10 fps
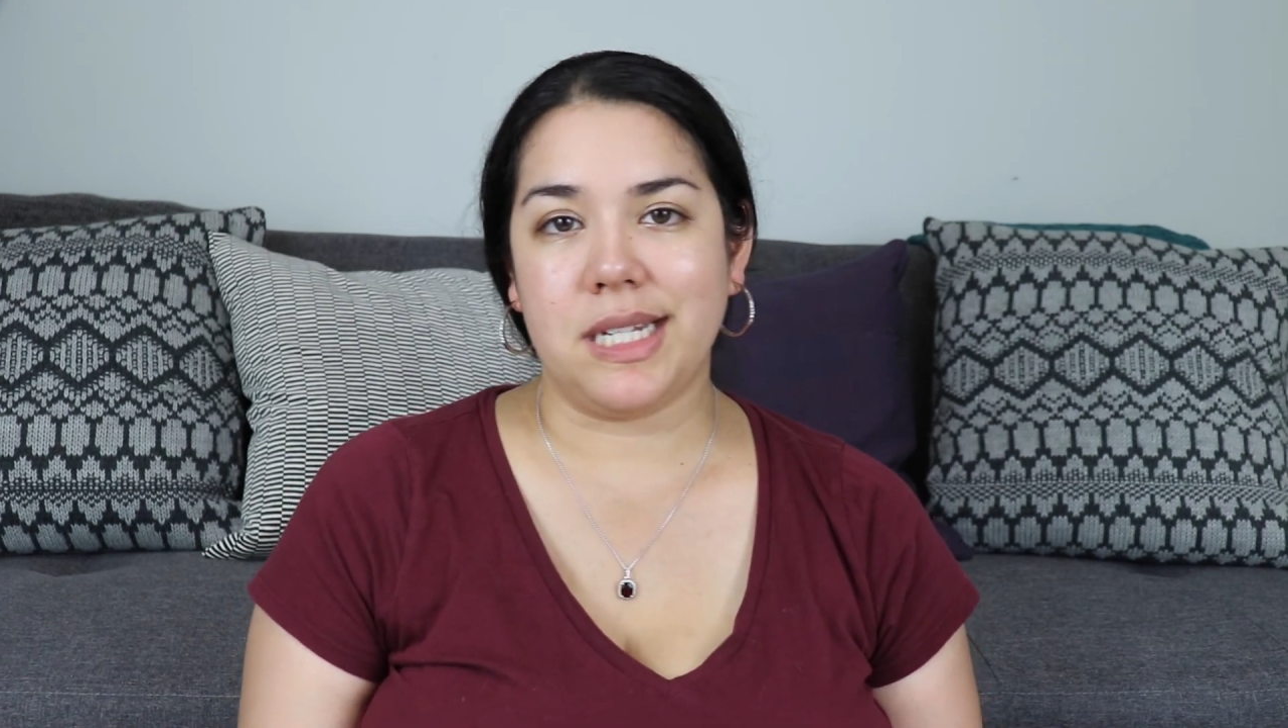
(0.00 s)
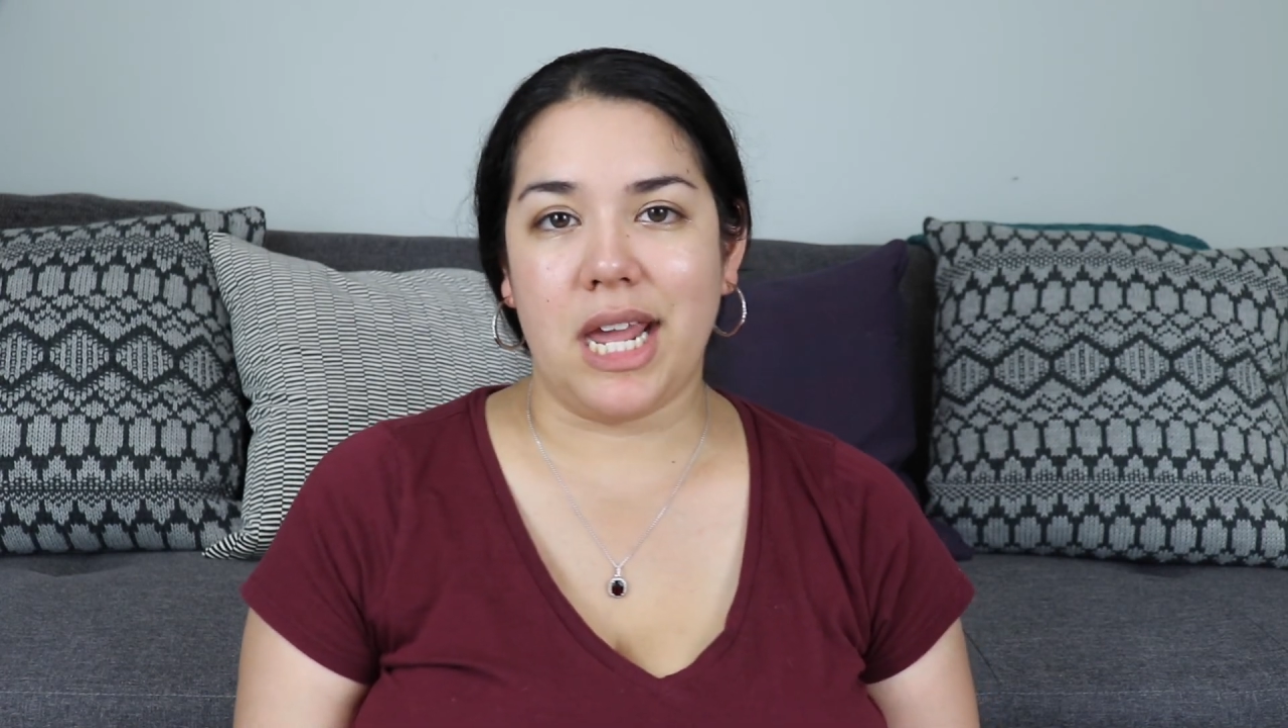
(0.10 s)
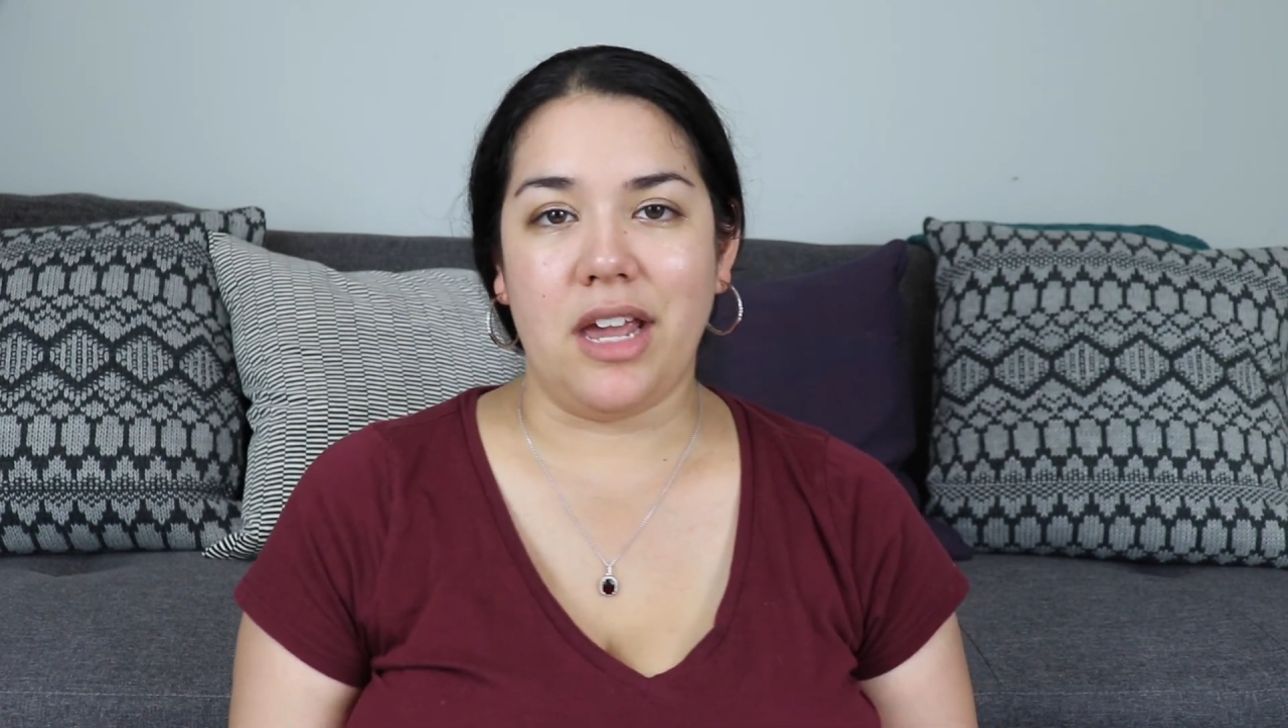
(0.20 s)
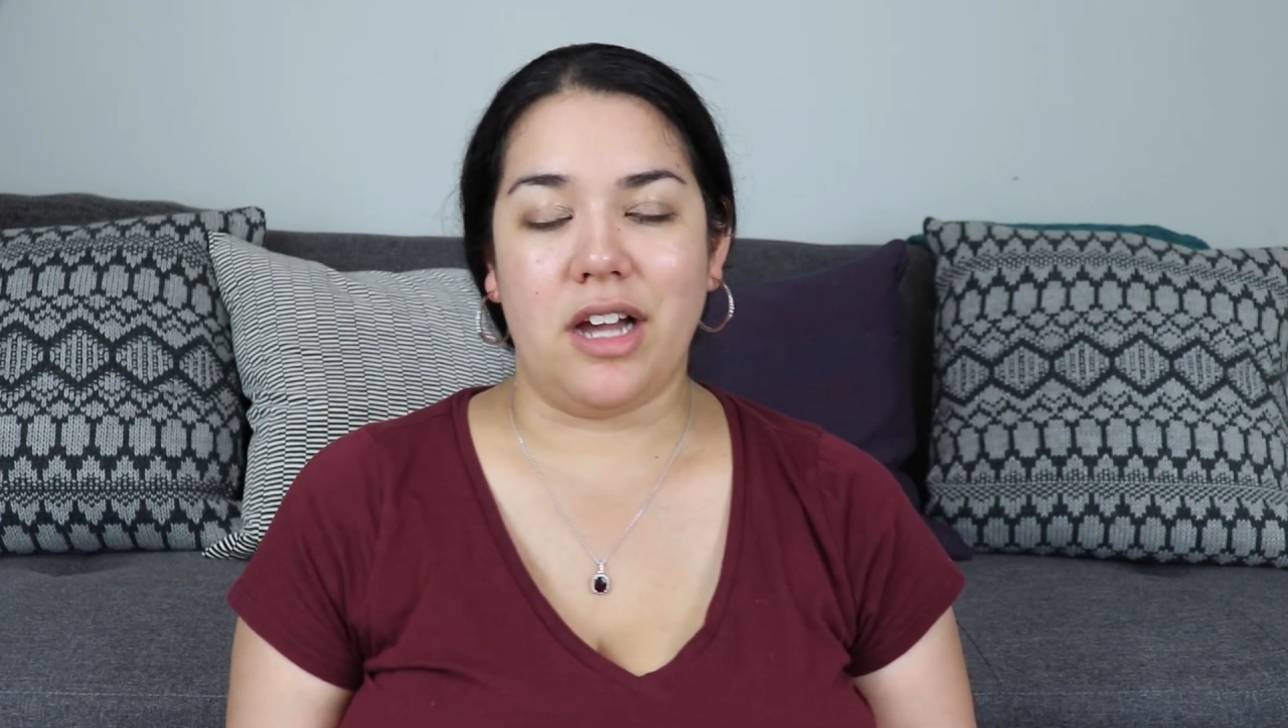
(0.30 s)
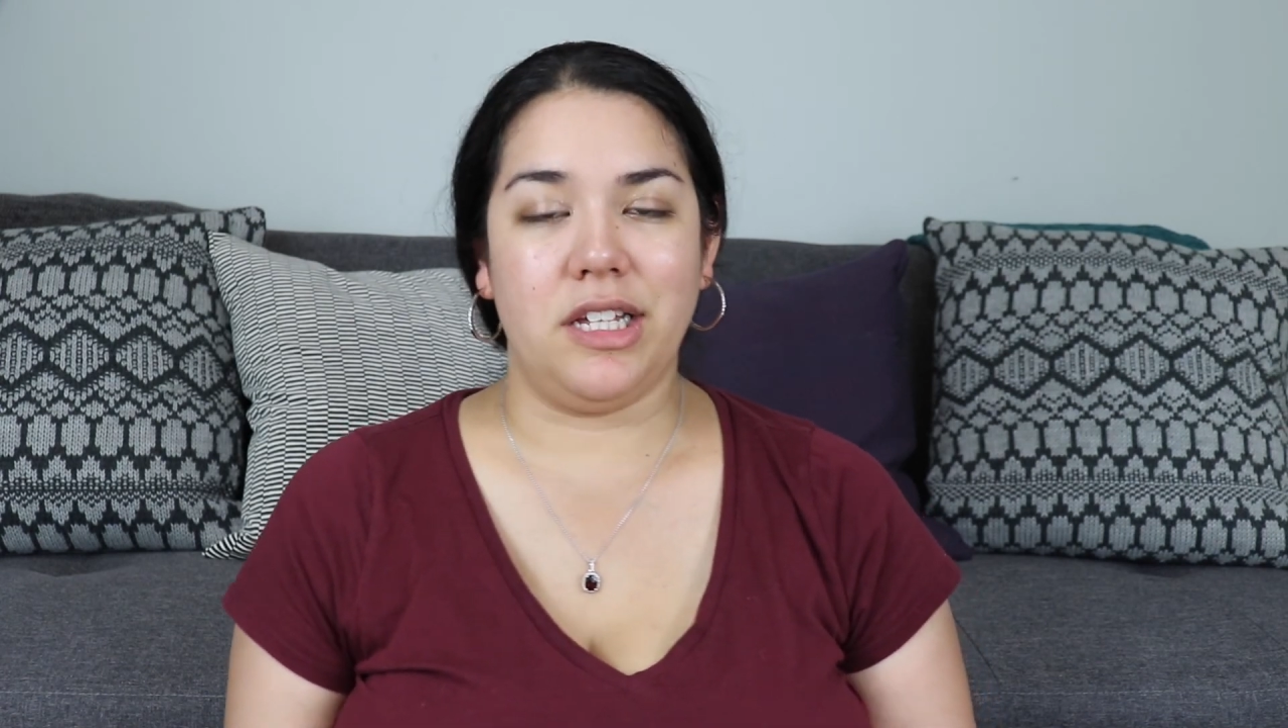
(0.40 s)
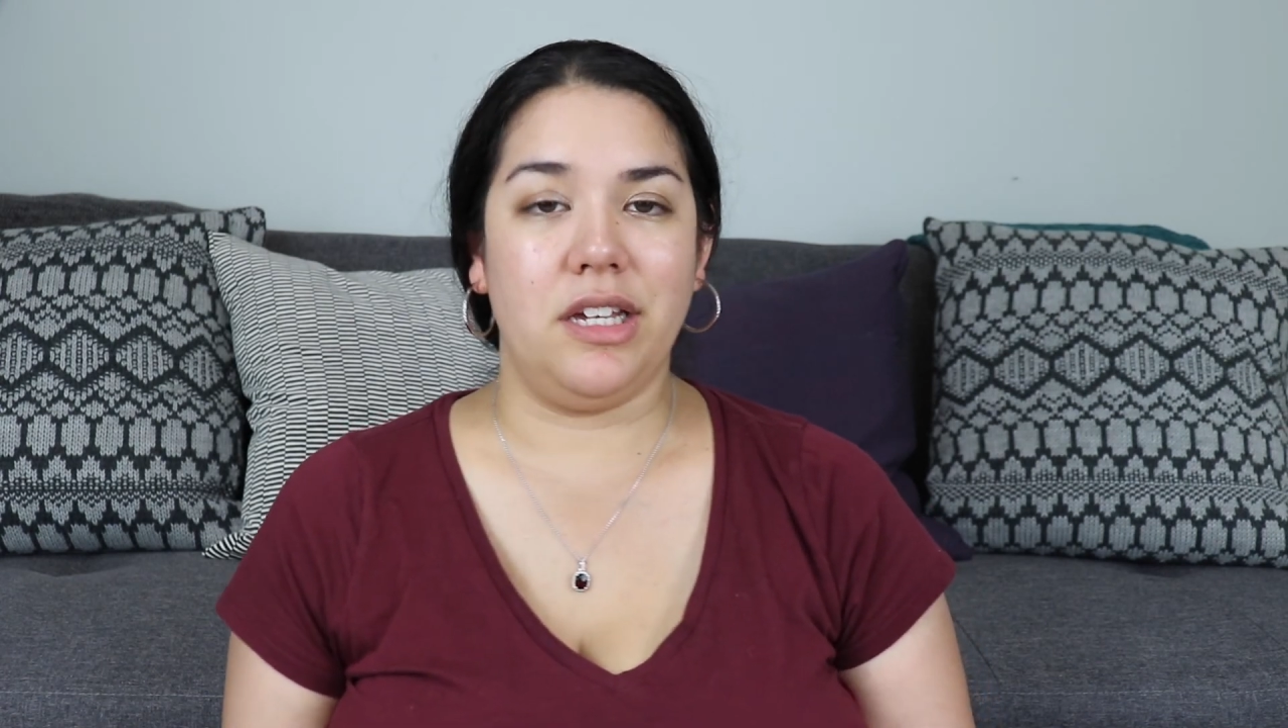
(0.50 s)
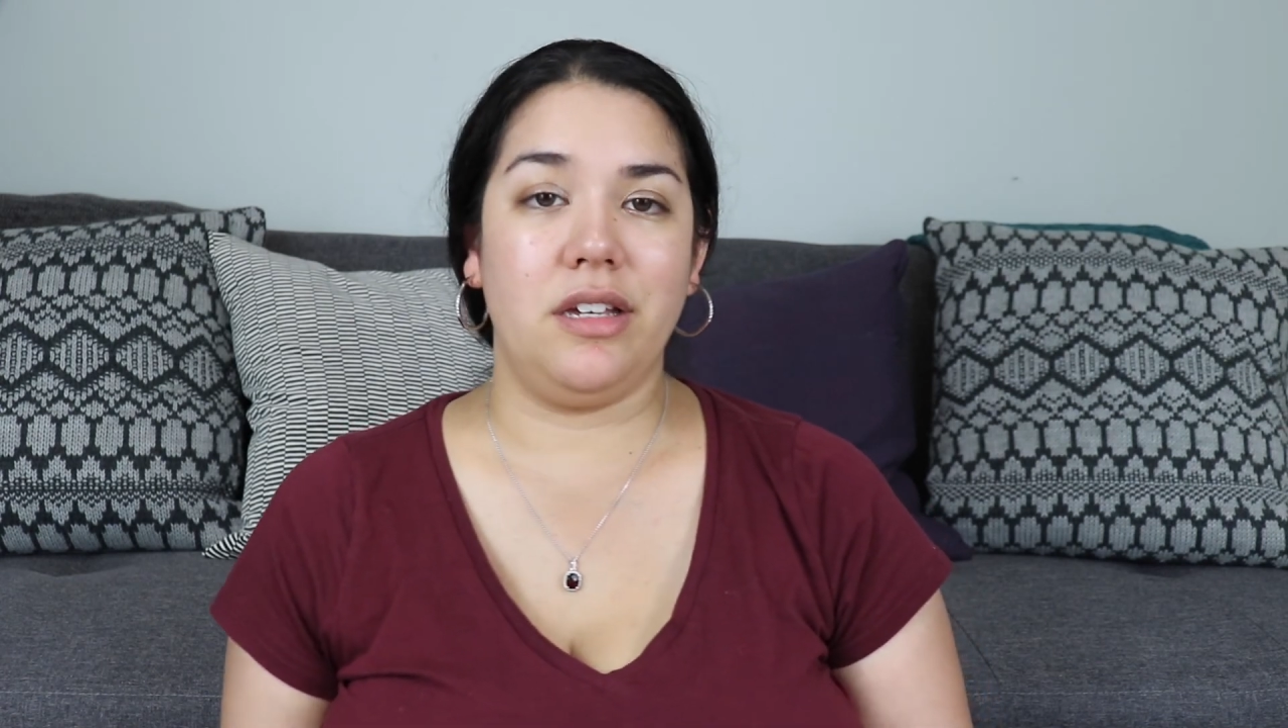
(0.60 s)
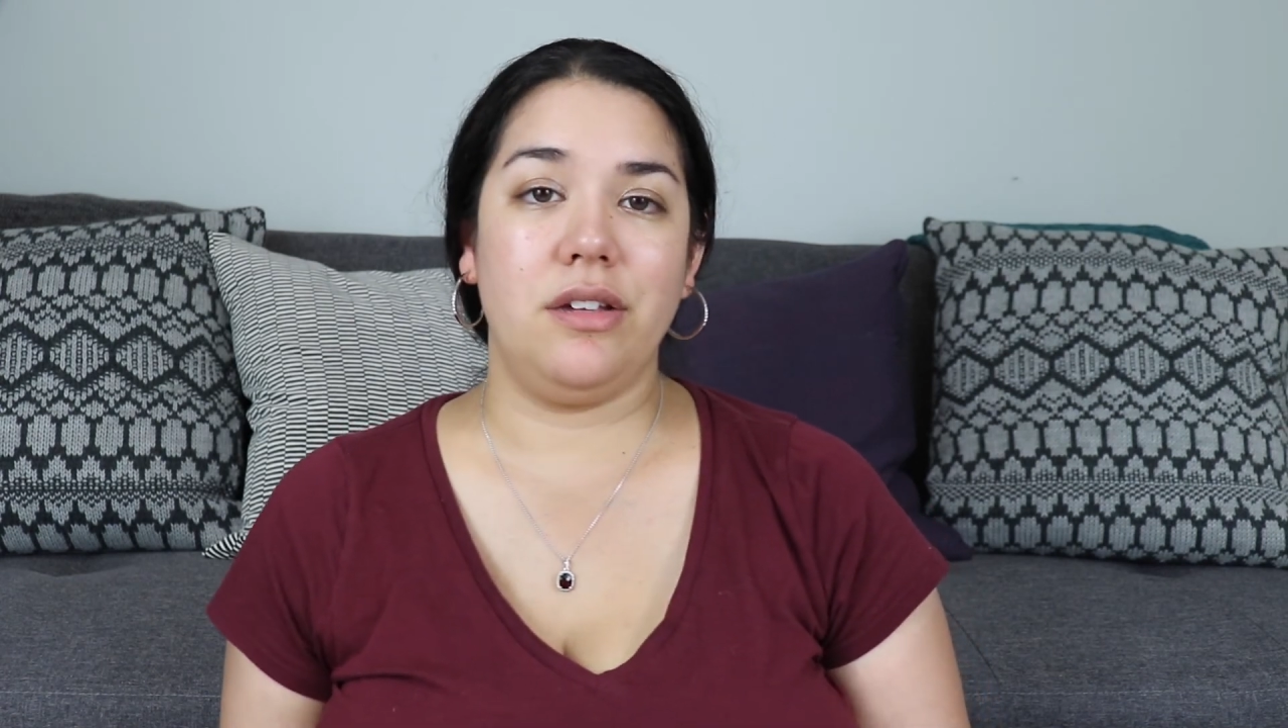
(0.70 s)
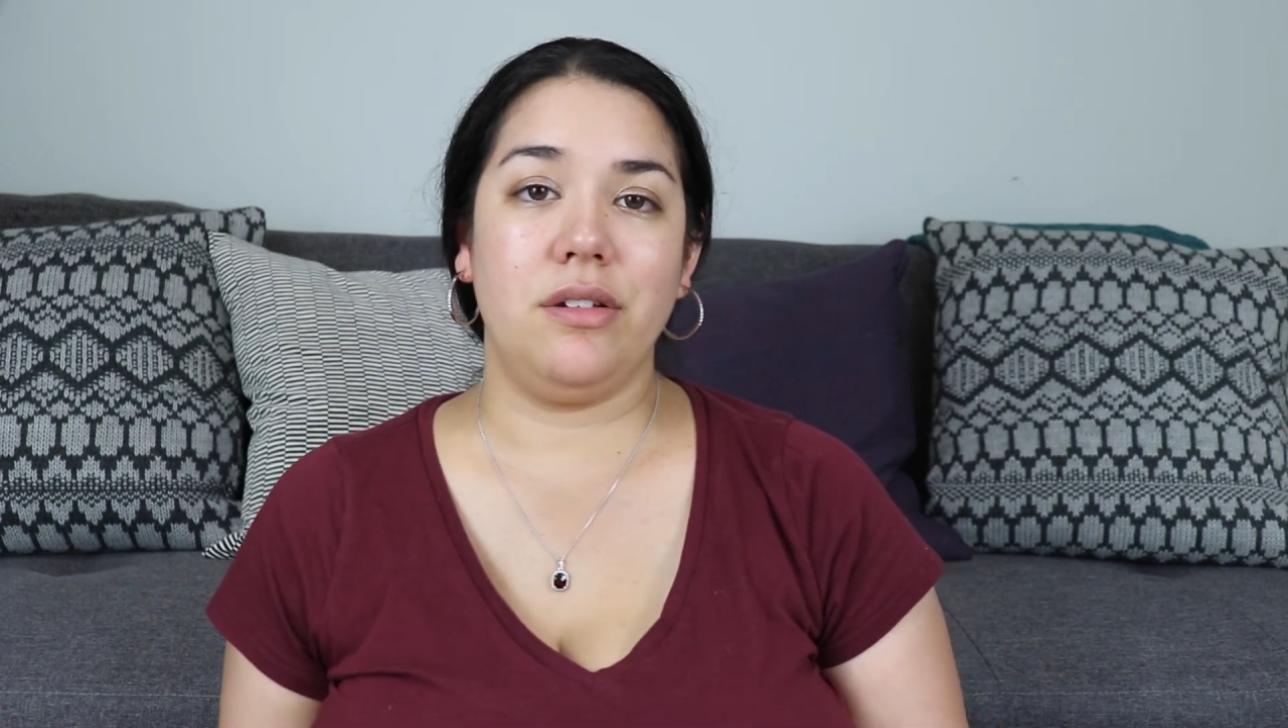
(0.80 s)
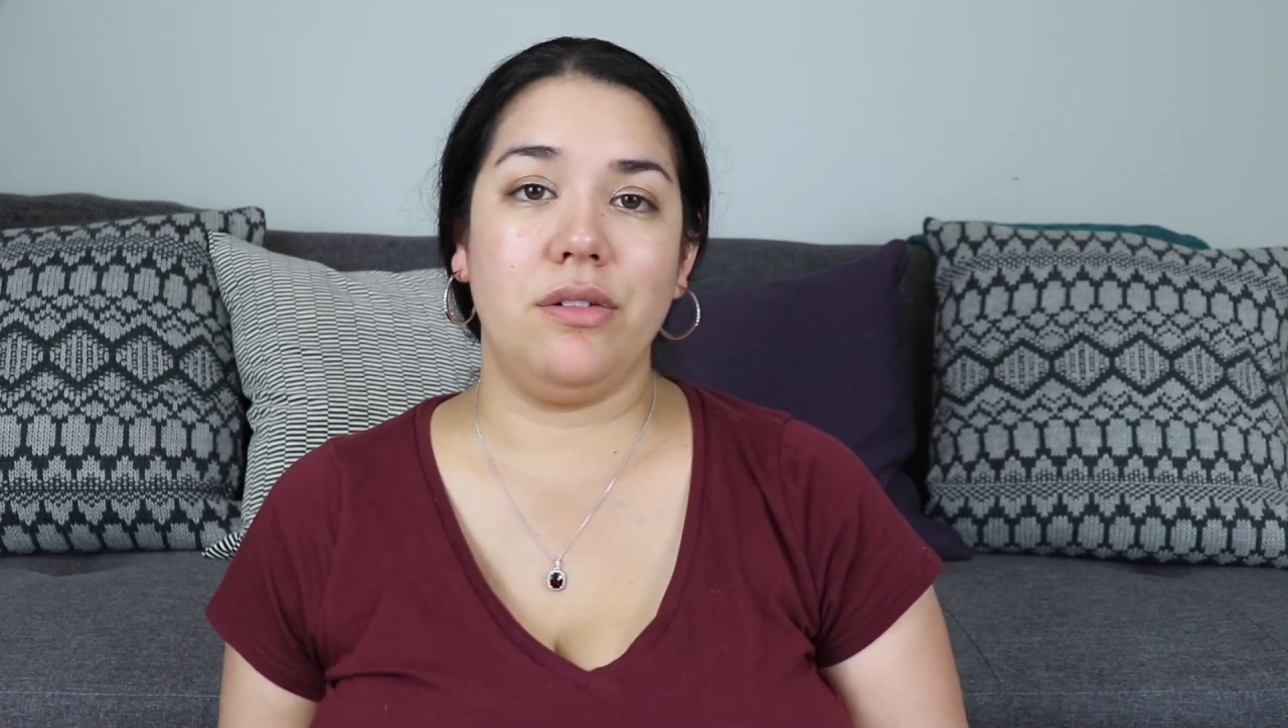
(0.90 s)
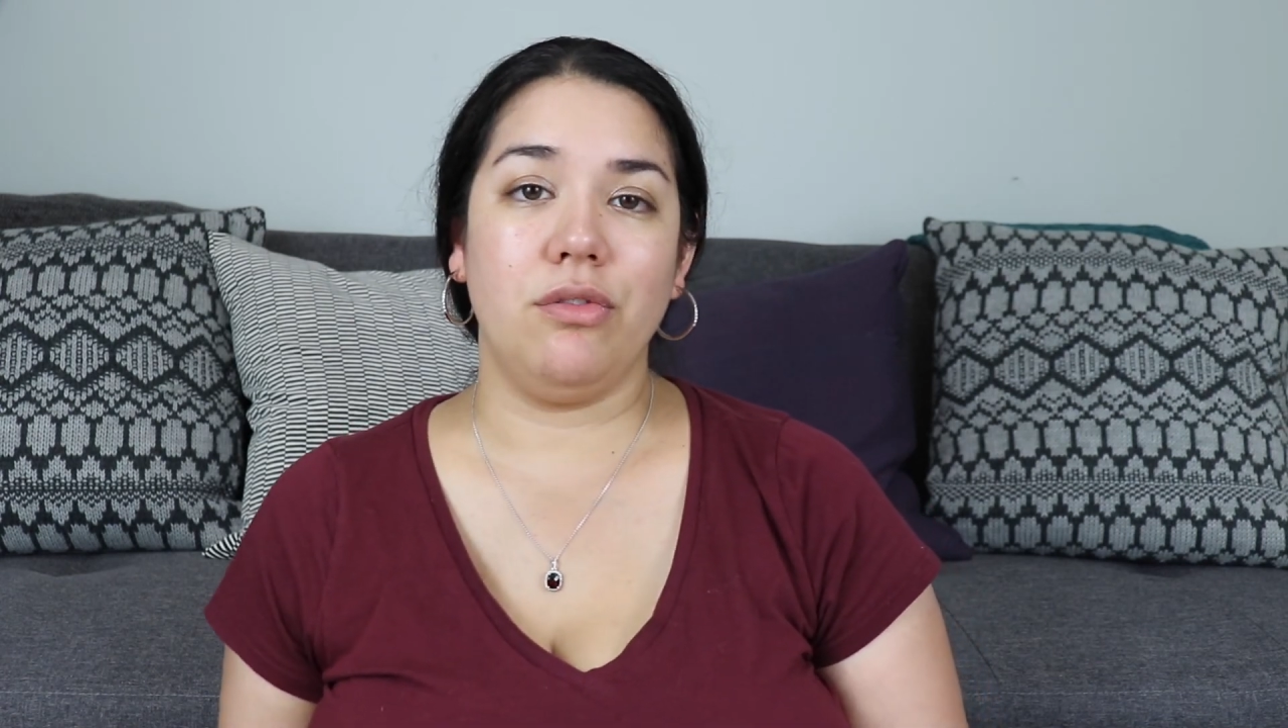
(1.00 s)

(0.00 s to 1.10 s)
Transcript: chaotic